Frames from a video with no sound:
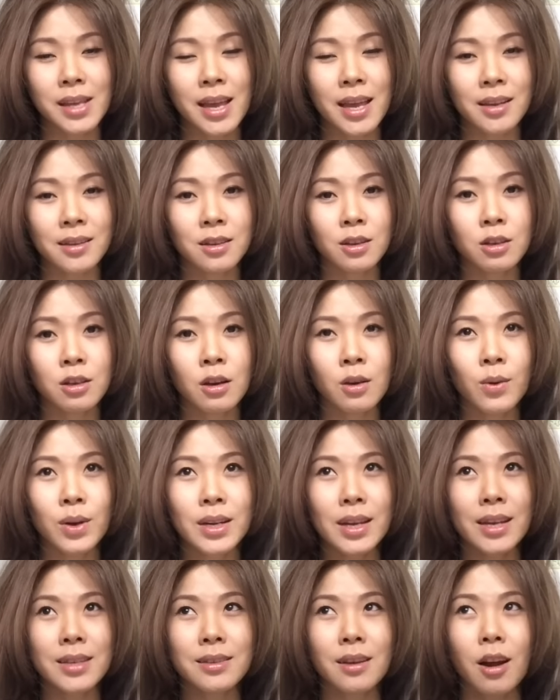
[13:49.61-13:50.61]
And you know
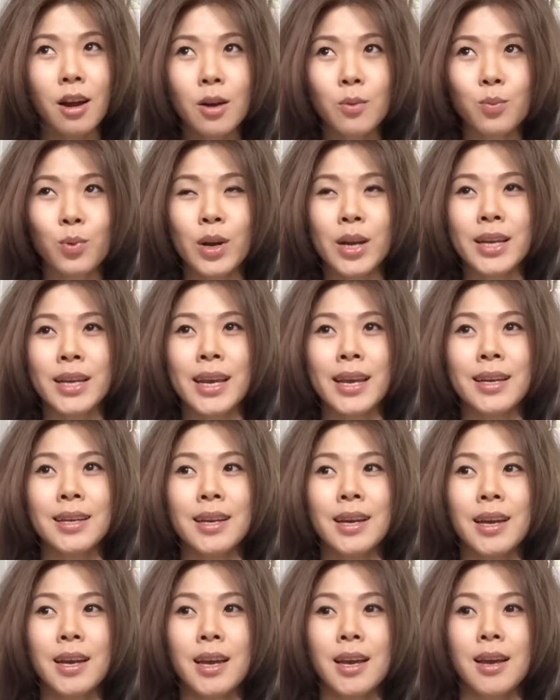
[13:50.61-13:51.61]
what? It's
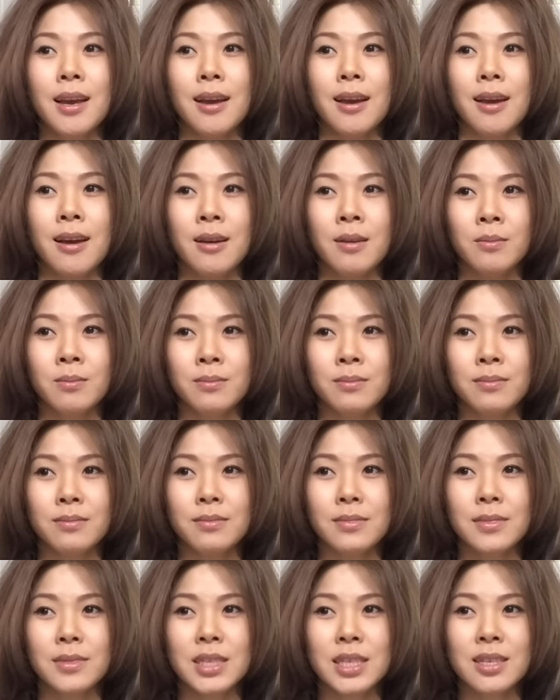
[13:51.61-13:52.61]
heartbreaking
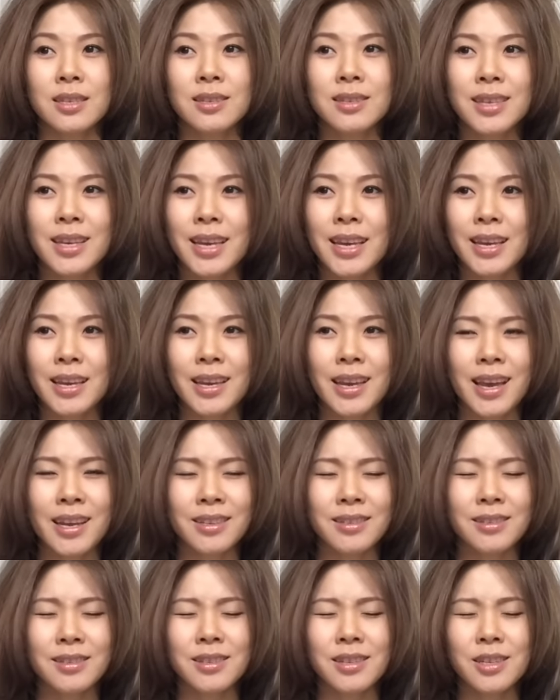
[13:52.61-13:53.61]
to see.
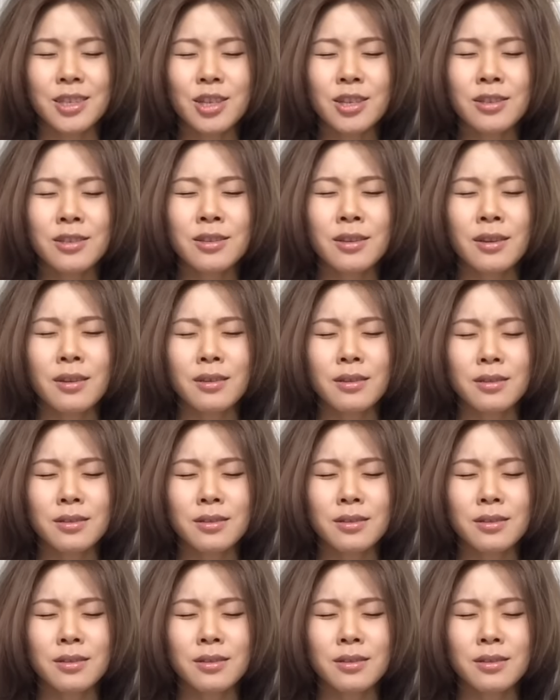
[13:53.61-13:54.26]
And just